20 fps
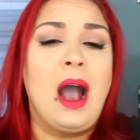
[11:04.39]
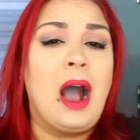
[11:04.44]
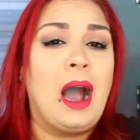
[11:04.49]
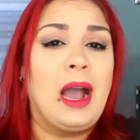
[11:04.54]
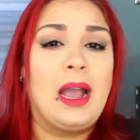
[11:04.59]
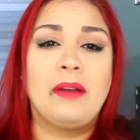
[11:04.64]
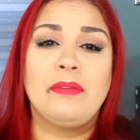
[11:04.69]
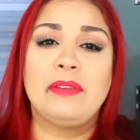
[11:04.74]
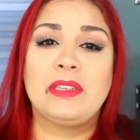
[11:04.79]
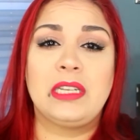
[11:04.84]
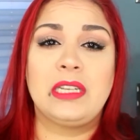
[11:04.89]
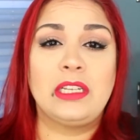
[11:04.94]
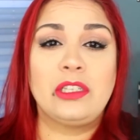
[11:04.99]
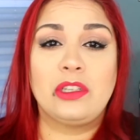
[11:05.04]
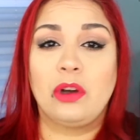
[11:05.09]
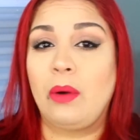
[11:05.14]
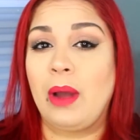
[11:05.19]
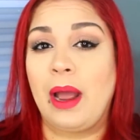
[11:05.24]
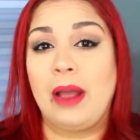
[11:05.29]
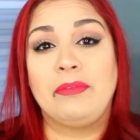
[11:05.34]
I obviously
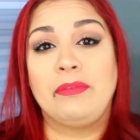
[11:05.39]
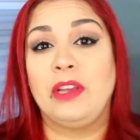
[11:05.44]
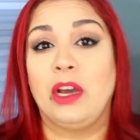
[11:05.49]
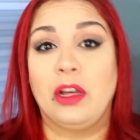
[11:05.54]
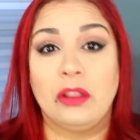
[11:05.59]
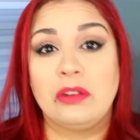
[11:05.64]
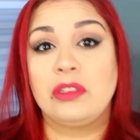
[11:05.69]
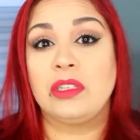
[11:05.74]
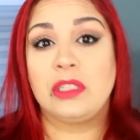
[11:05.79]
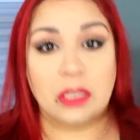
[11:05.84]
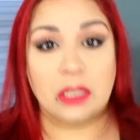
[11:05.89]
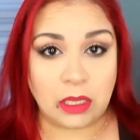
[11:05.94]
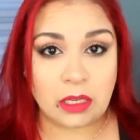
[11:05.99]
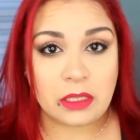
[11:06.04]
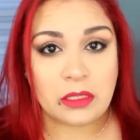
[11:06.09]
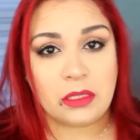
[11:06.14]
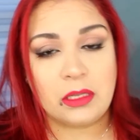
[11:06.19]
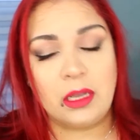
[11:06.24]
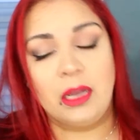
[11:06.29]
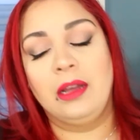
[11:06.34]
don't have the other
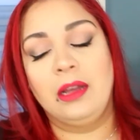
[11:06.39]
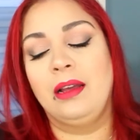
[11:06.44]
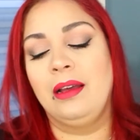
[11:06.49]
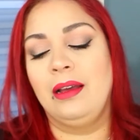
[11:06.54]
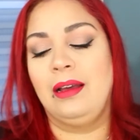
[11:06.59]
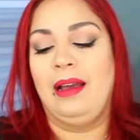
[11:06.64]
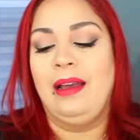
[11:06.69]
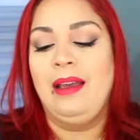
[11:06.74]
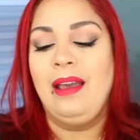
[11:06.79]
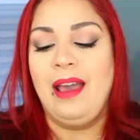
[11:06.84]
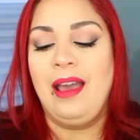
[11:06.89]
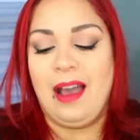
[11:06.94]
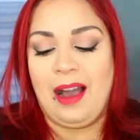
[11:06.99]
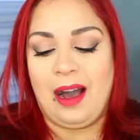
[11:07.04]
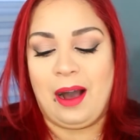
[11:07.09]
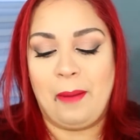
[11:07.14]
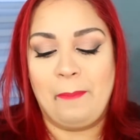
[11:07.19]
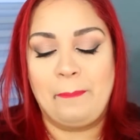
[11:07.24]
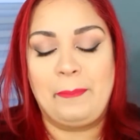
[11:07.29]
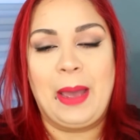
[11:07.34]
6
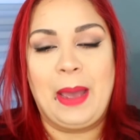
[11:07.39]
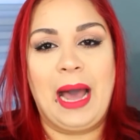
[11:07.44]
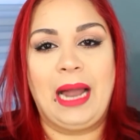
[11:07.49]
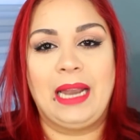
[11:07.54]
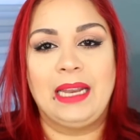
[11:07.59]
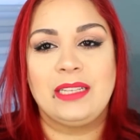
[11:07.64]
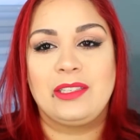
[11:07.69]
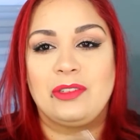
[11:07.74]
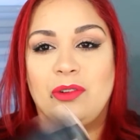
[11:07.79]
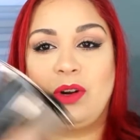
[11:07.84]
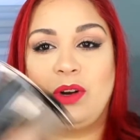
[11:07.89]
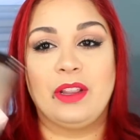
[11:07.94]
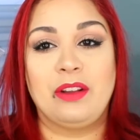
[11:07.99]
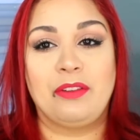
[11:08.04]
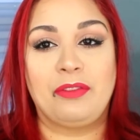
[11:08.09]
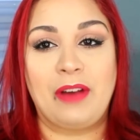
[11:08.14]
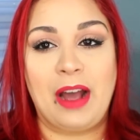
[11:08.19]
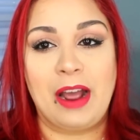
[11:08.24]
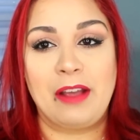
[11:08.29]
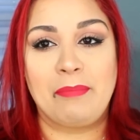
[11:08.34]
palettes or other
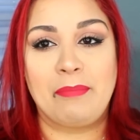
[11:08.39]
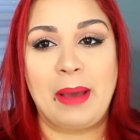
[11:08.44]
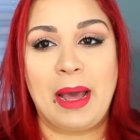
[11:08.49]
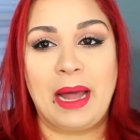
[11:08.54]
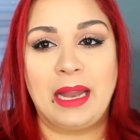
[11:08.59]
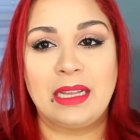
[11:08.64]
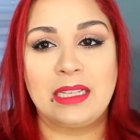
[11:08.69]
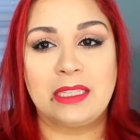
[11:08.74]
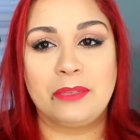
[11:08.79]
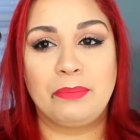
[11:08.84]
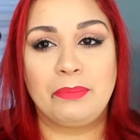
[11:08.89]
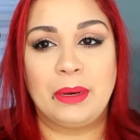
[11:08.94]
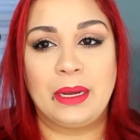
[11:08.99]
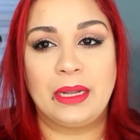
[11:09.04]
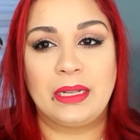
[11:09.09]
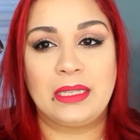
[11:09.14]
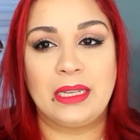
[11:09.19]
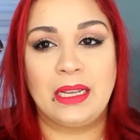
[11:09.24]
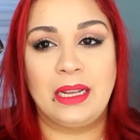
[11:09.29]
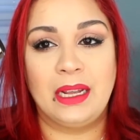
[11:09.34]
5 palettes,
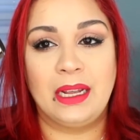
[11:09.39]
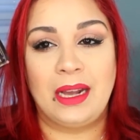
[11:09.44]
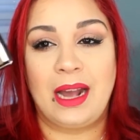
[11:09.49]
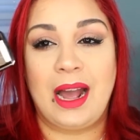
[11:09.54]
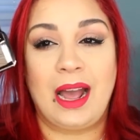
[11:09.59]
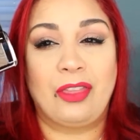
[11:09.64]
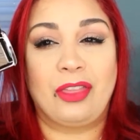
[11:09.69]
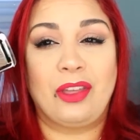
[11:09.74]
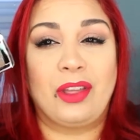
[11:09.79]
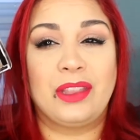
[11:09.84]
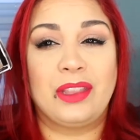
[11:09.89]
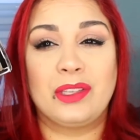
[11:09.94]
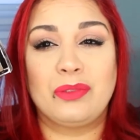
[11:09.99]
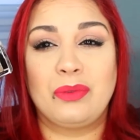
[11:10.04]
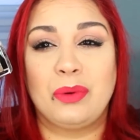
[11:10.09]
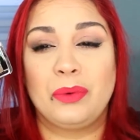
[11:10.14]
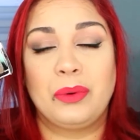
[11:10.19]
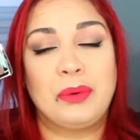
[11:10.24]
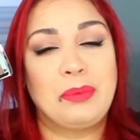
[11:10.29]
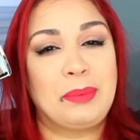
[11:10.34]
but I thought this
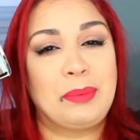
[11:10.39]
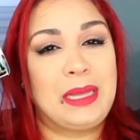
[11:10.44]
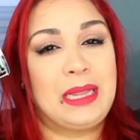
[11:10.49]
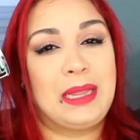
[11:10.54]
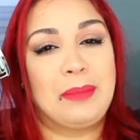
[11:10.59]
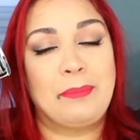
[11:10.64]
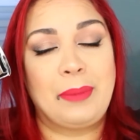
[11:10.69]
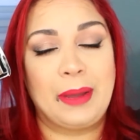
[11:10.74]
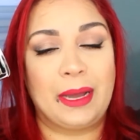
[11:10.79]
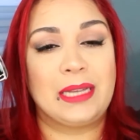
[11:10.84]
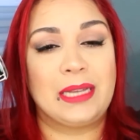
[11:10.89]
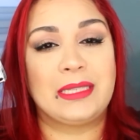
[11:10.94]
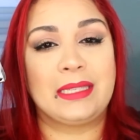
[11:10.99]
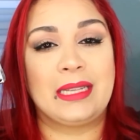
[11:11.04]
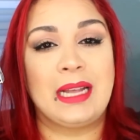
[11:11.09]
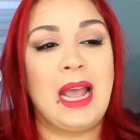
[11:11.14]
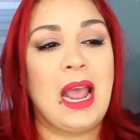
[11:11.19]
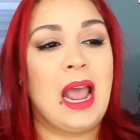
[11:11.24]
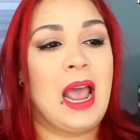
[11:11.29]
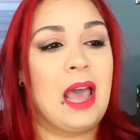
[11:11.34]
one would be the best
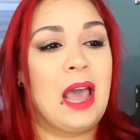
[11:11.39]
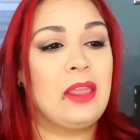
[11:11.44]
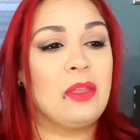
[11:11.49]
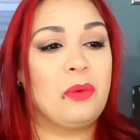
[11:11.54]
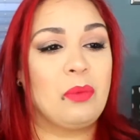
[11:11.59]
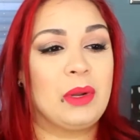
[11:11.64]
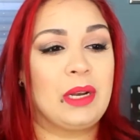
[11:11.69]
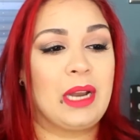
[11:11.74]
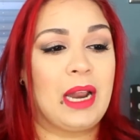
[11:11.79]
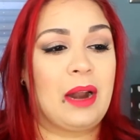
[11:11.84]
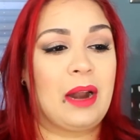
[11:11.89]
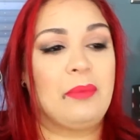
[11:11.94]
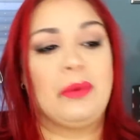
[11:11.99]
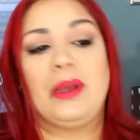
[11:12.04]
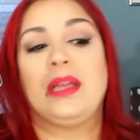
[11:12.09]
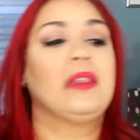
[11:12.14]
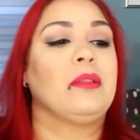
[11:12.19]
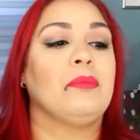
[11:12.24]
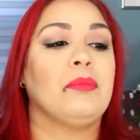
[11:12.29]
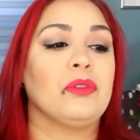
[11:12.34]
and the one that I would
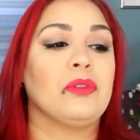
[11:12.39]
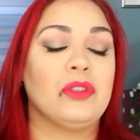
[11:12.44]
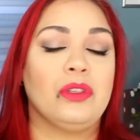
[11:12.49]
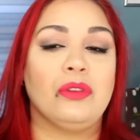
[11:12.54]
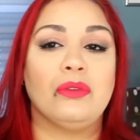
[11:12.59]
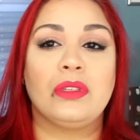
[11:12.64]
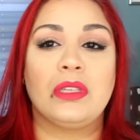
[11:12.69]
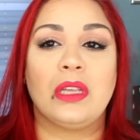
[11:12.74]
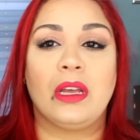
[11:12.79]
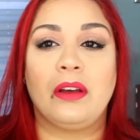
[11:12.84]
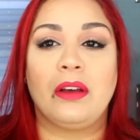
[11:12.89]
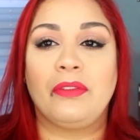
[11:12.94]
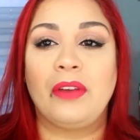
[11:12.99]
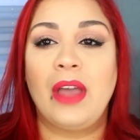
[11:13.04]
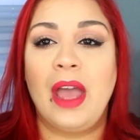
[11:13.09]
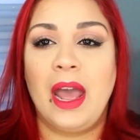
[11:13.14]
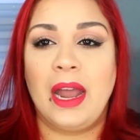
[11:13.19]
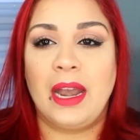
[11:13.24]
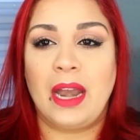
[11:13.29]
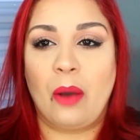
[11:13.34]
get the most use of.
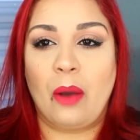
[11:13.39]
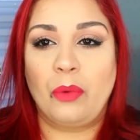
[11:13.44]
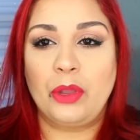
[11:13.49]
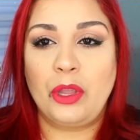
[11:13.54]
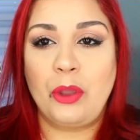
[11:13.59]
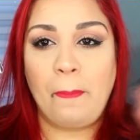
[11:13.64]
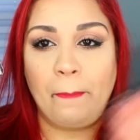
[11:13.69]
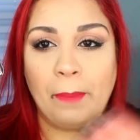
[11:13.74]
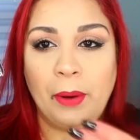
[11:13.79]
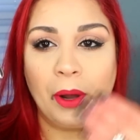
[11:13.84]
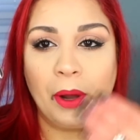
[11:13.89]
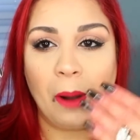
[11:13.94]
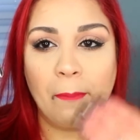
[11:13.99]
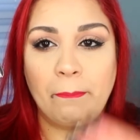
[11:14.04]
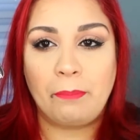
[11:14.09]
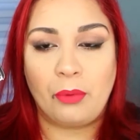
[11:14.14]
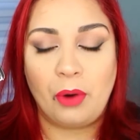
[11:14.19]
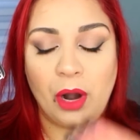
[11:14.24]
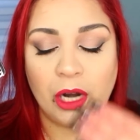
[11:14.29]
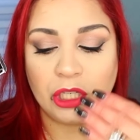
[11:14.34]
Now, when you put a
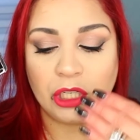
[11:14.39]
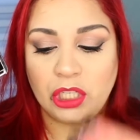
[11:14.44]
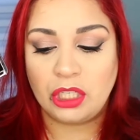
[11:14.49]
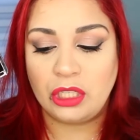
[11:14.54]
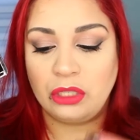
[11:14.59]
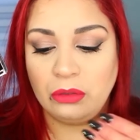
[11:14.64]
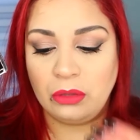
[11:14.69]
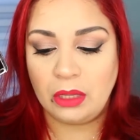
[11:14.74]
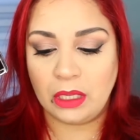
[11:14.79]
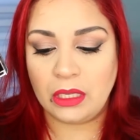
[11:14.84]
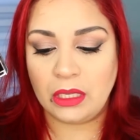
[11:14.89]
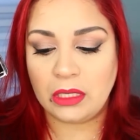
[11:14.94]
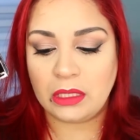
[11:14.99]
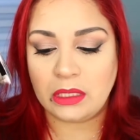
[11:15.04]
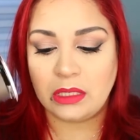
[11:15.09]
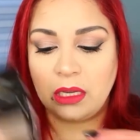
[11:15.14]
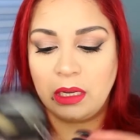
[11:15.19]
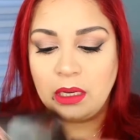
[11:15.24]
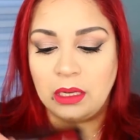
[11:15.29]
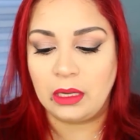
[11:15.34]
brush to
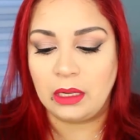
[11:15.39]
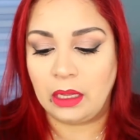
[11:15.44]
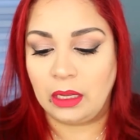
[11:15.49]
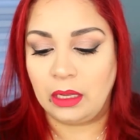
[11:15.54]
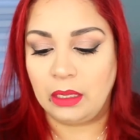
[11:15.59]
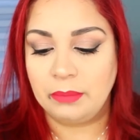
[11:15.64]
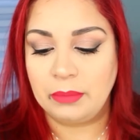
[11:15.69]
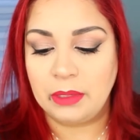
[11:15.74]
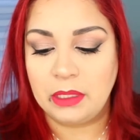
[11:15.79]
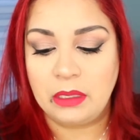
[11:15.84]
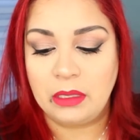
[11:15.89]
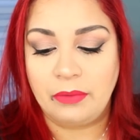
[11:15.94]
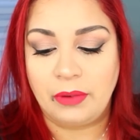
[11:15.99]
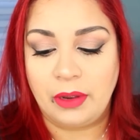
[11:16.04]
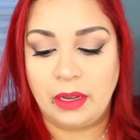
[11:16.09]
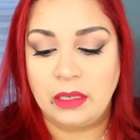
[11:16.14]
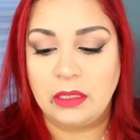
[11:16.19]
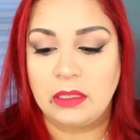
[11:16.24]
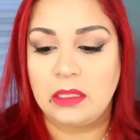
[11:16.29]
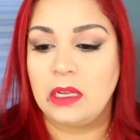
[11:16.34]
this, like, let me see if I
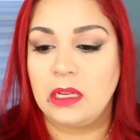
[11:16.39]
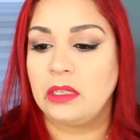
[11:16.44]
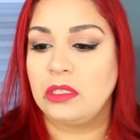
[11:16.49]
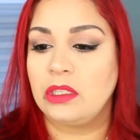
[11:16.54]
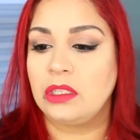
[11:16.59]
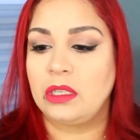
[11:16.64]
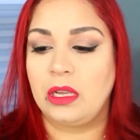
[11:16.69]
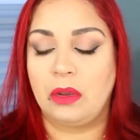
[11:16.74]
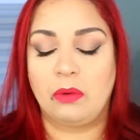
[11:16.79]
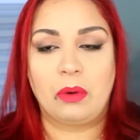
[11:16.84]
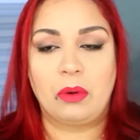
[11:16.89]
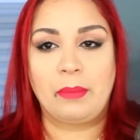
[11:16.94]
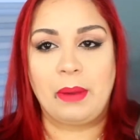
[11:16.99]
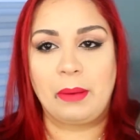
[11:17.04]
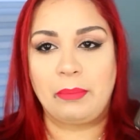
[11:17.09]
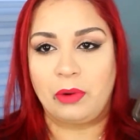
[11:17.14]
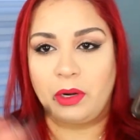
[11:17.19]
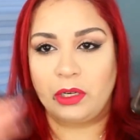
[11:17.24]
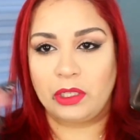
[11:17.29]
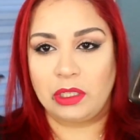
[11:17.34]
can just take one of my
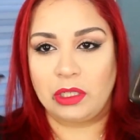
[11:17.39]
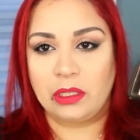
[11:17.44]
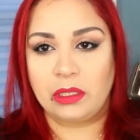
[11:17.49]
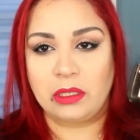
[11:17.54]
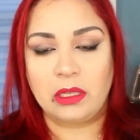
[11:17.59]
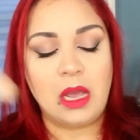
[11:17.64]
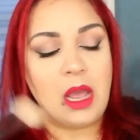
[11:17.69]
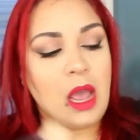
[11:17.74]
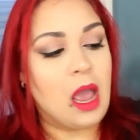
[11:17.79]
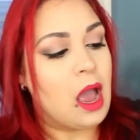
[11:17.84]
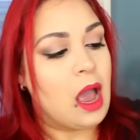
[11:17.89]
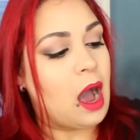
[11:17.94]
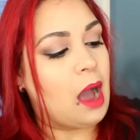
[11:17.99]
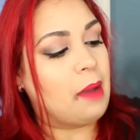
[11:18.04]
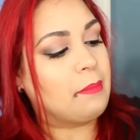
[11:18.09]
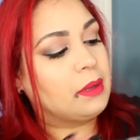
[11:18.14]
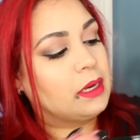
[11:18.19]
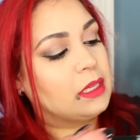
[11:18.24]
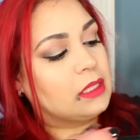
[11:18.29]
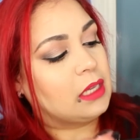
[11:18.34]
brushes.
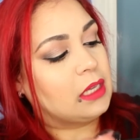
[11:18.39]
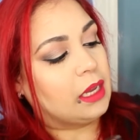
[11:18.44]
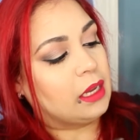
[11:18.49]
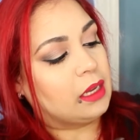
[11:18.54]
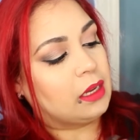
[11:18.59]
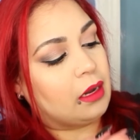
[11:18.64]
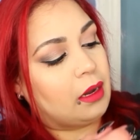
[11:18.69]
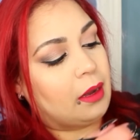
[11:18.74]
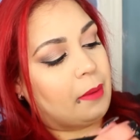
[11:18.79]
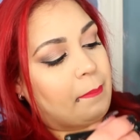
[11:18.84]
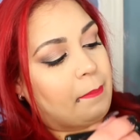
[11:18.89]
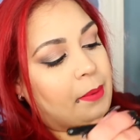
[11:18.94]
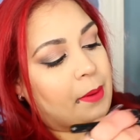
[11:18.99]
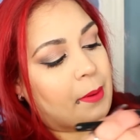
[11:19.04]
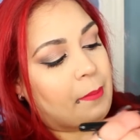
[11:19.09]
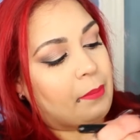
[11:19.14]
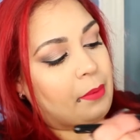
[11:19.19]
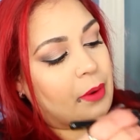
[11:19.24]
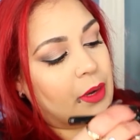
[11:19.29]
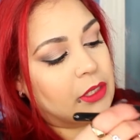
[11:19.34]
I'm going to take and put
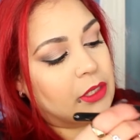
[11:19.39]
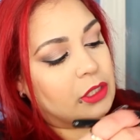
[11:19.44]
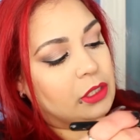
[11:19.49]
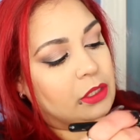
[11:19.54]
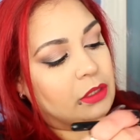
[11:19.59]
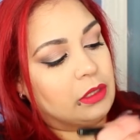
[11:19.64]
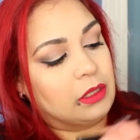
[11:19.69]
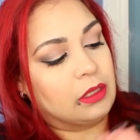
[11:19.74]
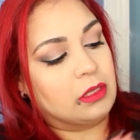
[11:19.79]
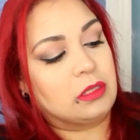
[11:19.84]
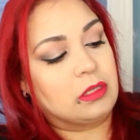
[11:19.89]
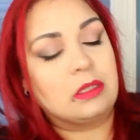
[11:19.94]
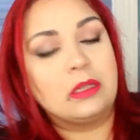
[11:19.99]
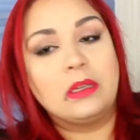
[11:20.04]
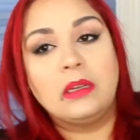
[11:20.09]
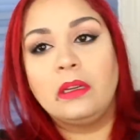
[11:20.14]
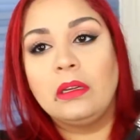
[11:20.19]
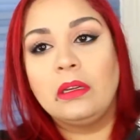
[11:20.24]
a brush to this.